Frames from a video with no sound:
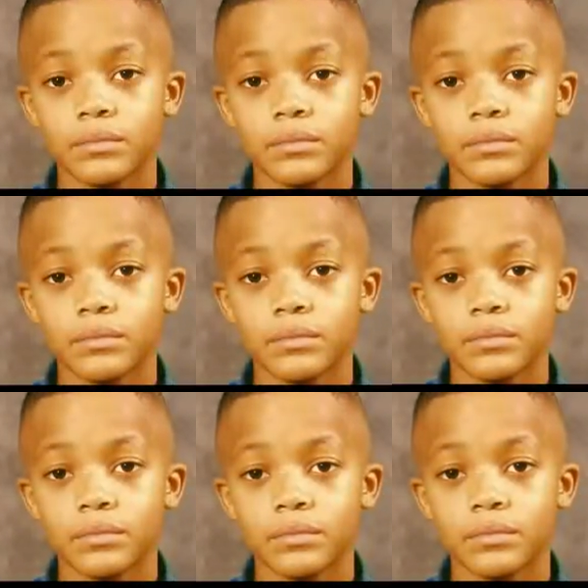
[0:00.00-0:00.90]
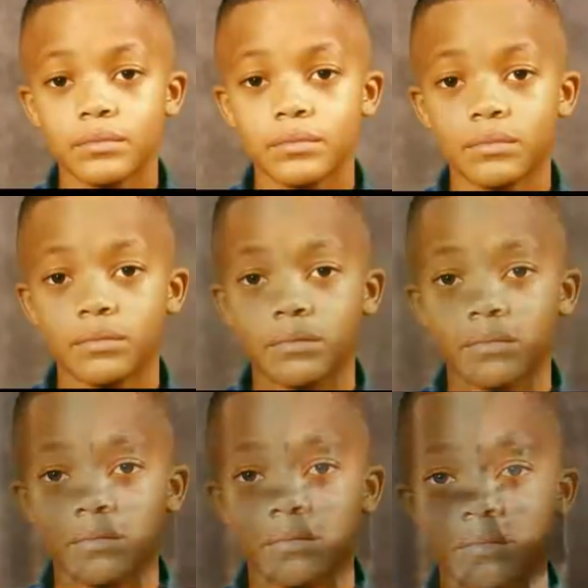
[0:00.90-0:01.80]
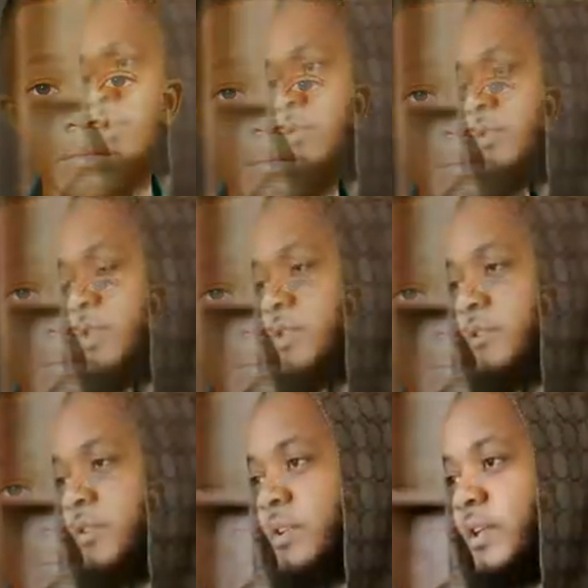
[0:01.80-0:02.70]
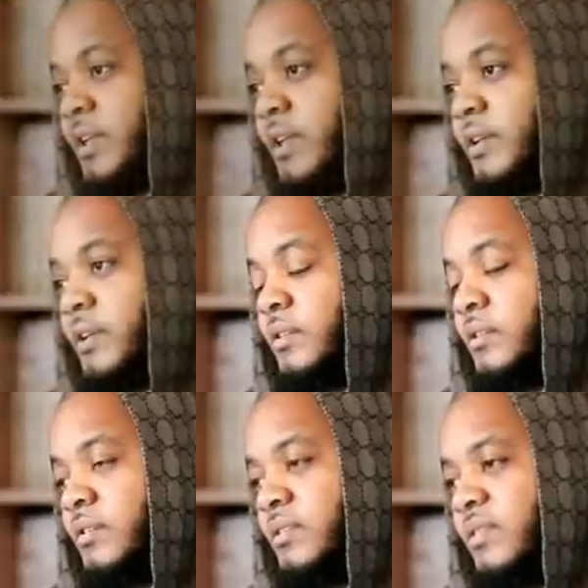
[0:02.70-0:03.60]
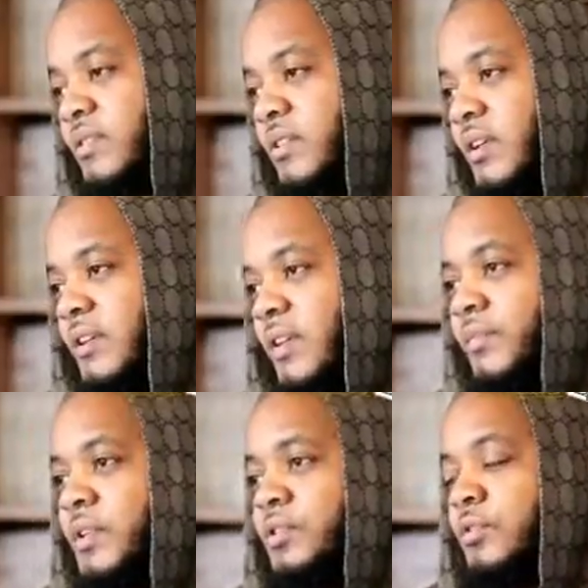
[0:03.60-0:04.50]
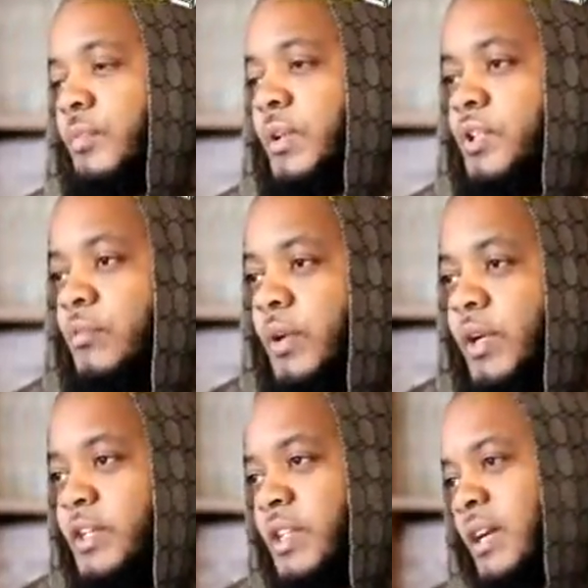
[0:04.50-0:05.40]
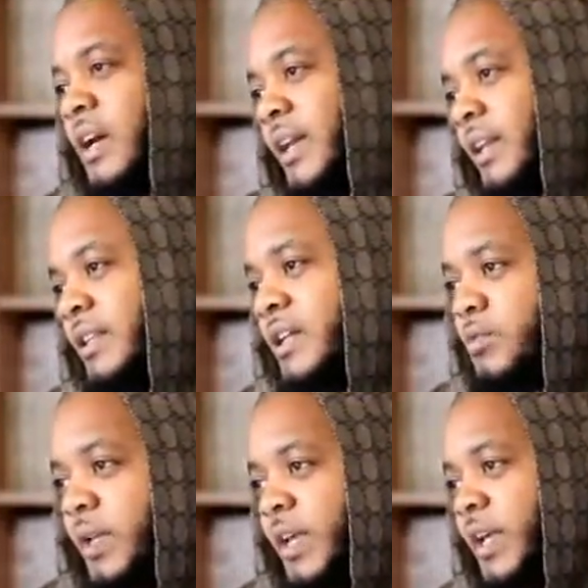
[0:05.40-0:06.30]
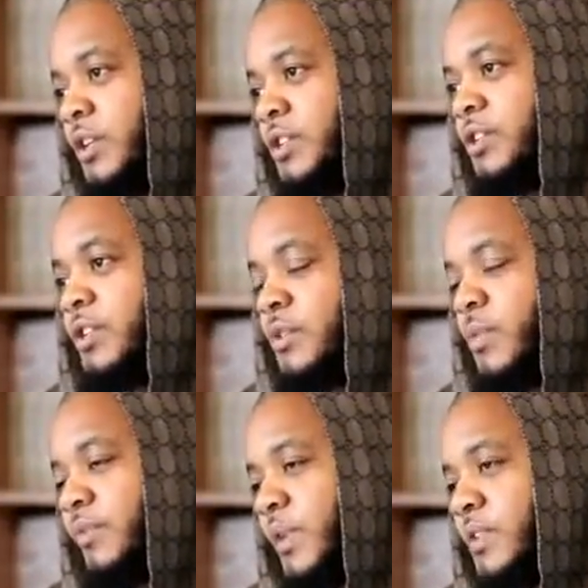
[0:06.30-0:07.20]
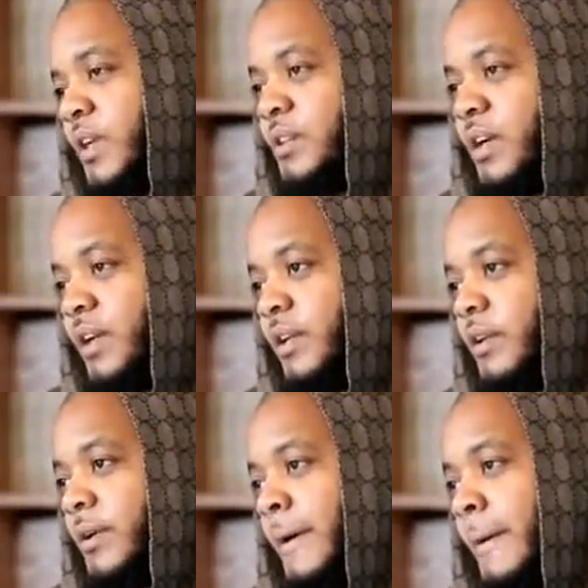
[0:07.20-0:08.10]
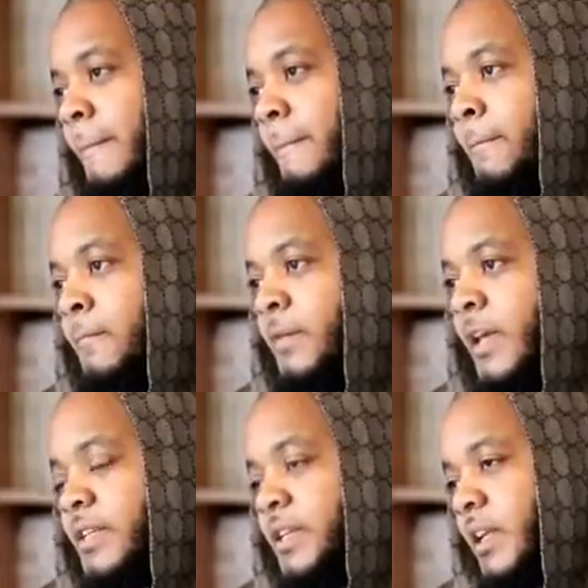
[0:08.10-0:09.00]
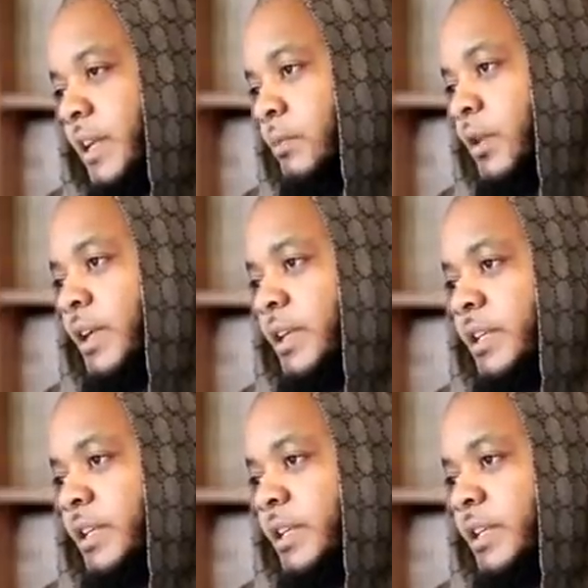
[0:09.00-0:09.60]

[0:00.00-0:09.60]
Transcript: started little petty robberies and things like that, and nothing too major, but that's where things started to kind of escalate